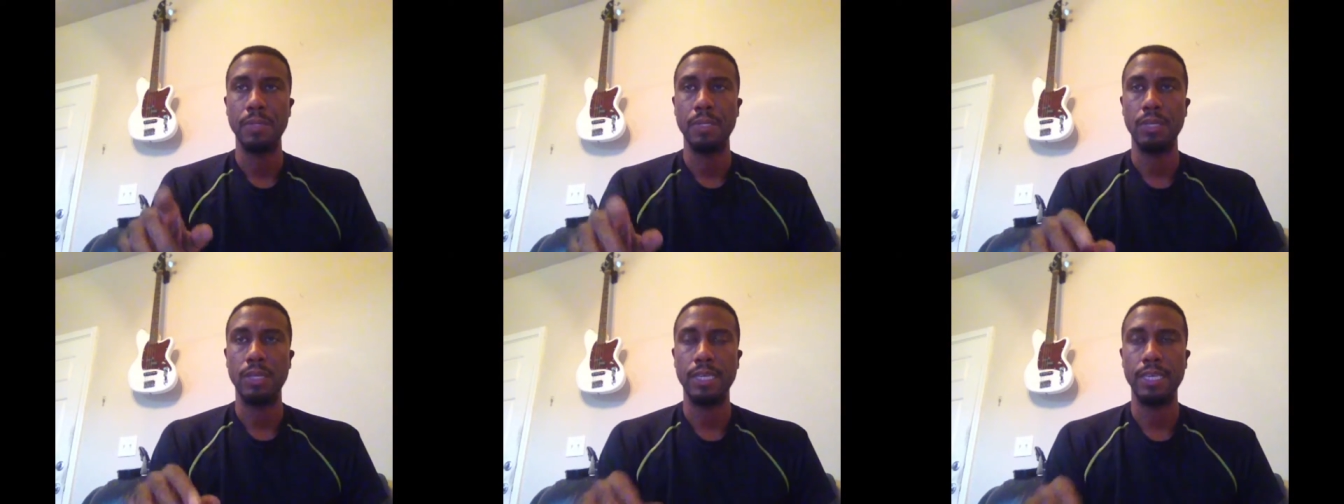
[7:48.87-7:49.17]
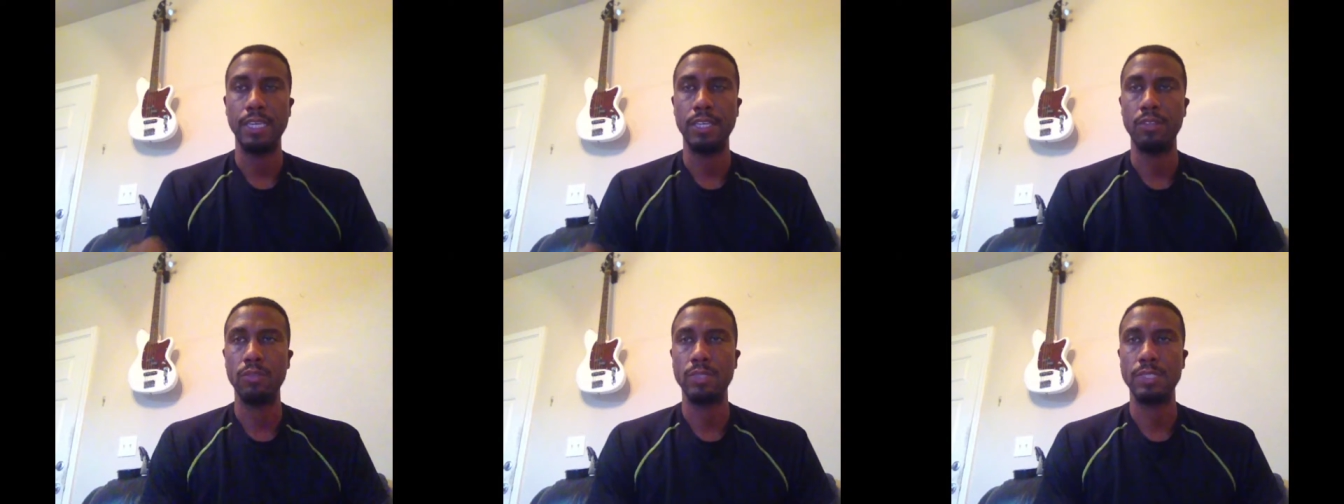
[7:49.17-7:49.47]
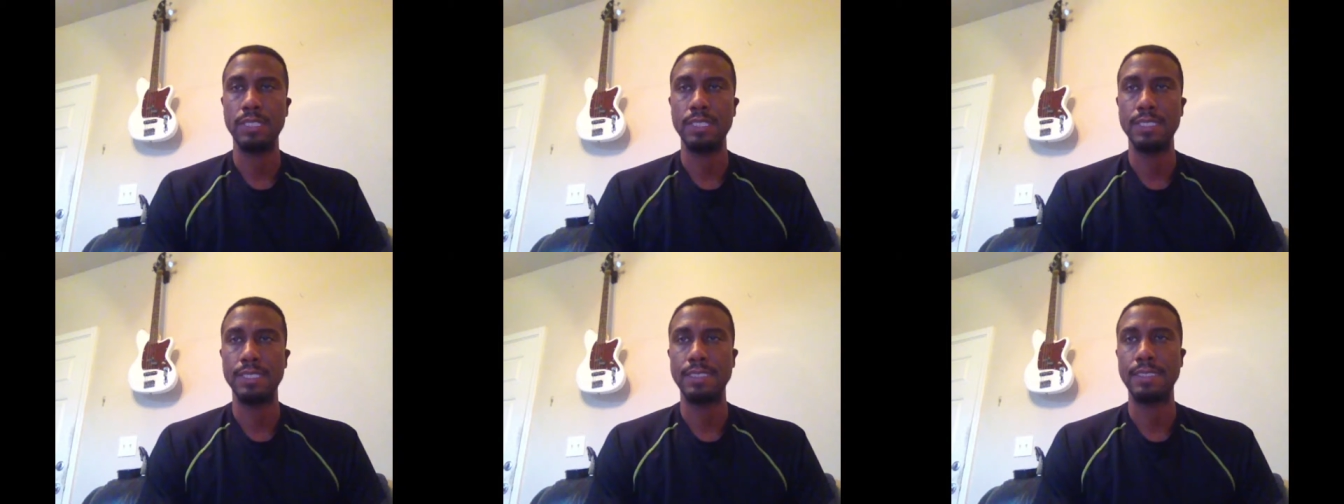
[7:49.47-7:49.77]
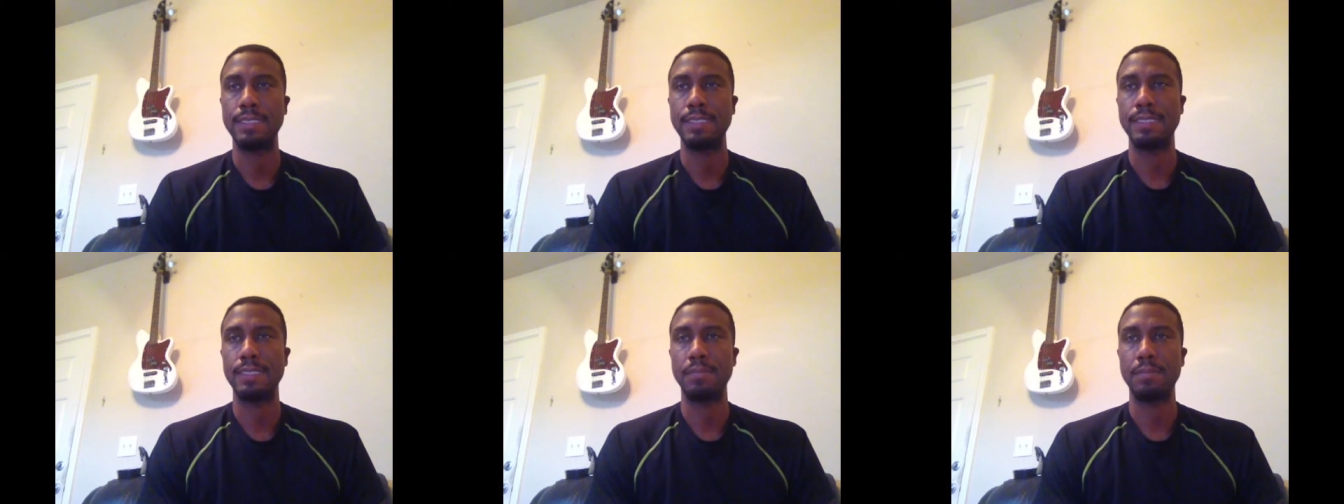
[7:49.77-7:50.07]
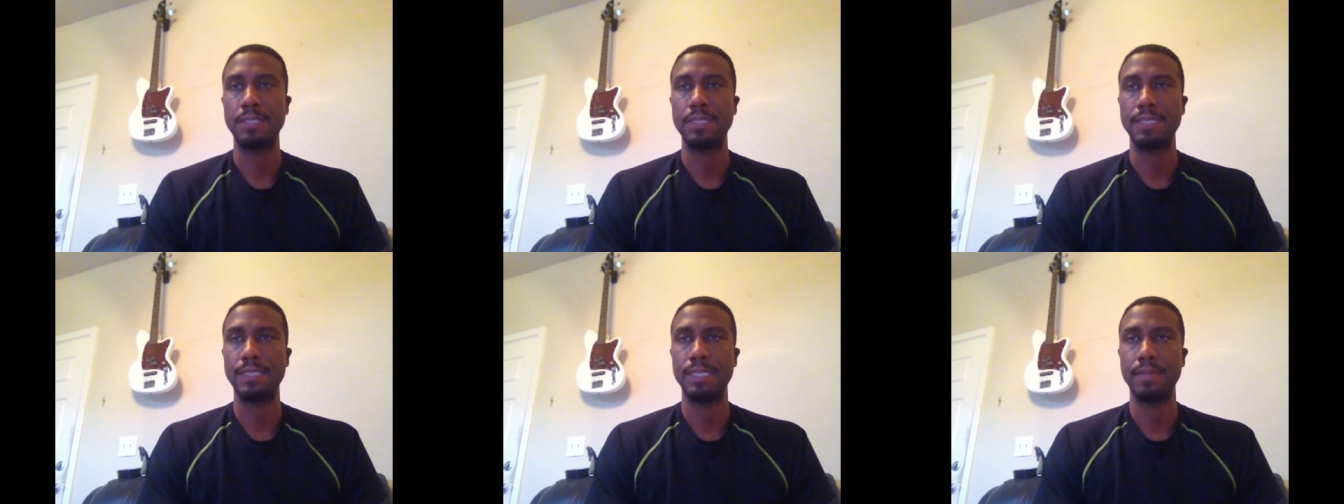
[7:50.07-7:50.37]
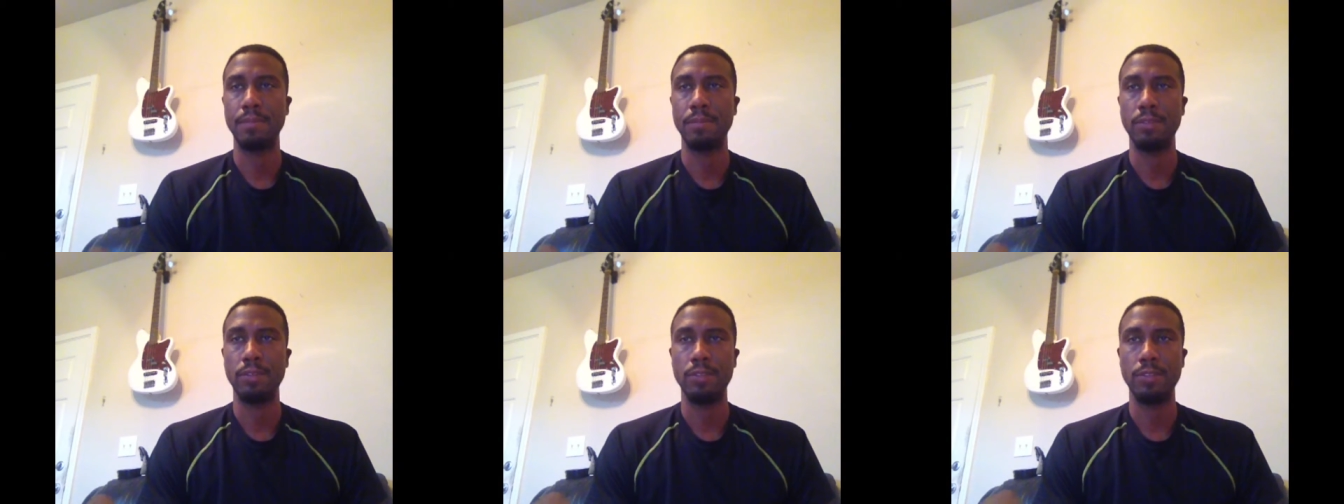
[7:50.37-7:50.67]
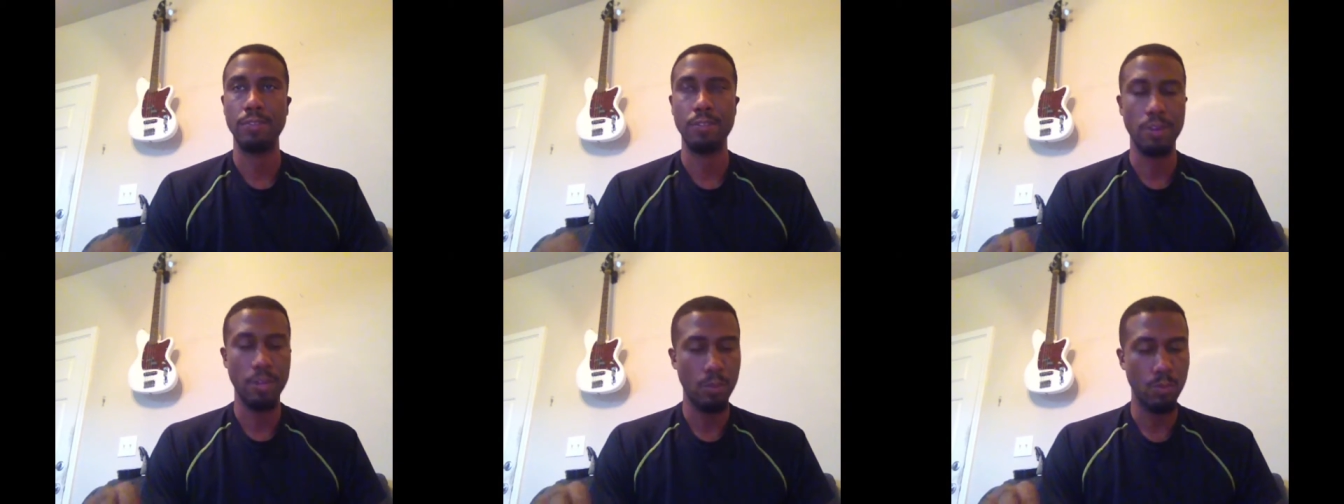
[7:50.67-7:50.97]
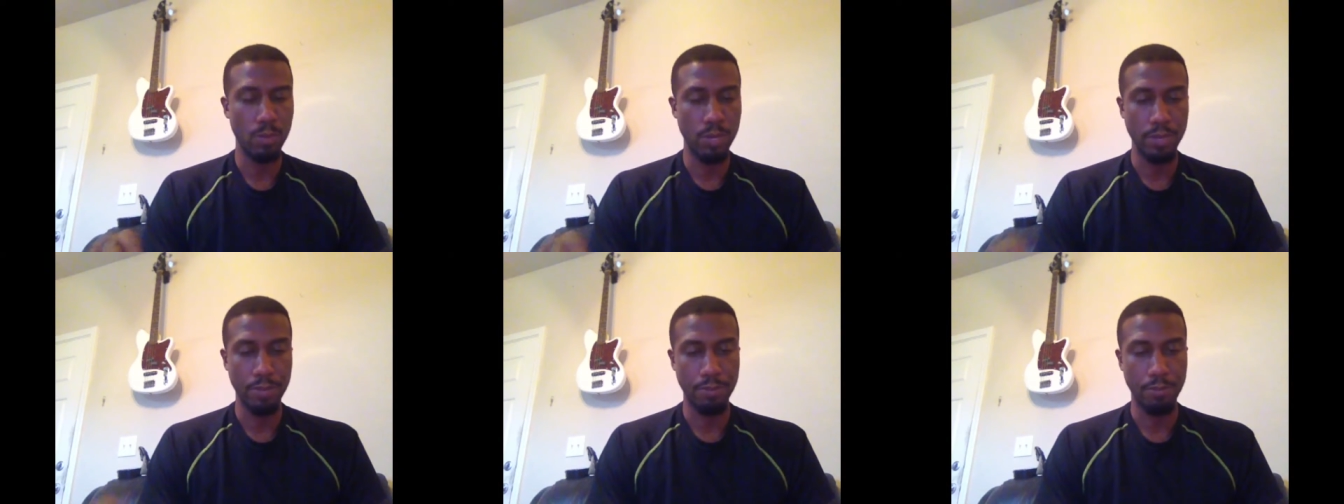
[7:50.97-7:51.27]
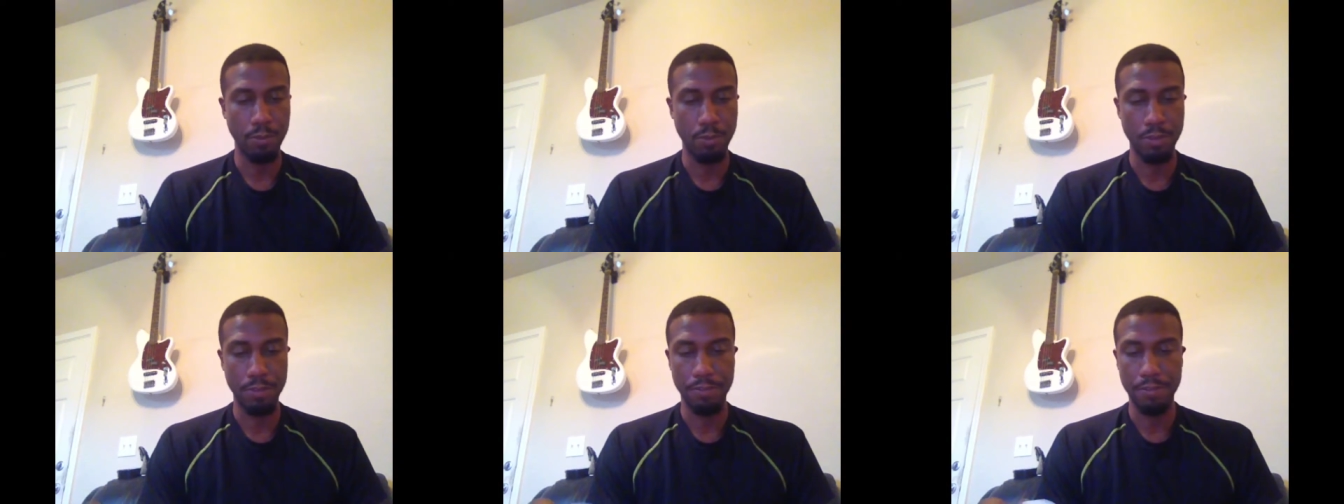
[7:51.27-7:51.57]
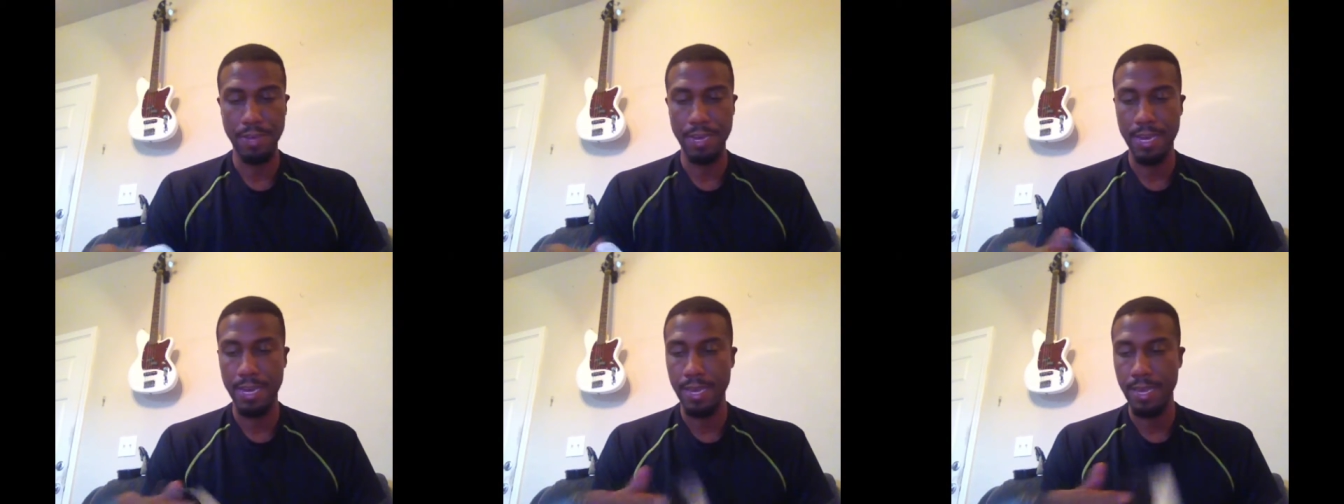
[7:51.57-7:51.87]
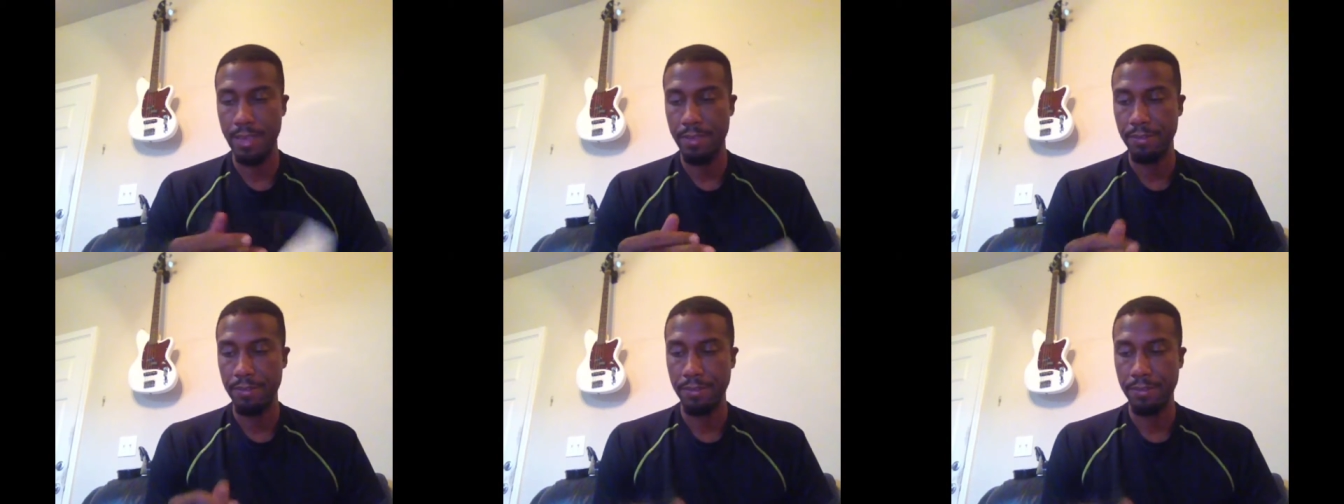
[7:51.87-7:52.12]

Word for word: Again, you'll see this something similar in 31 and 45.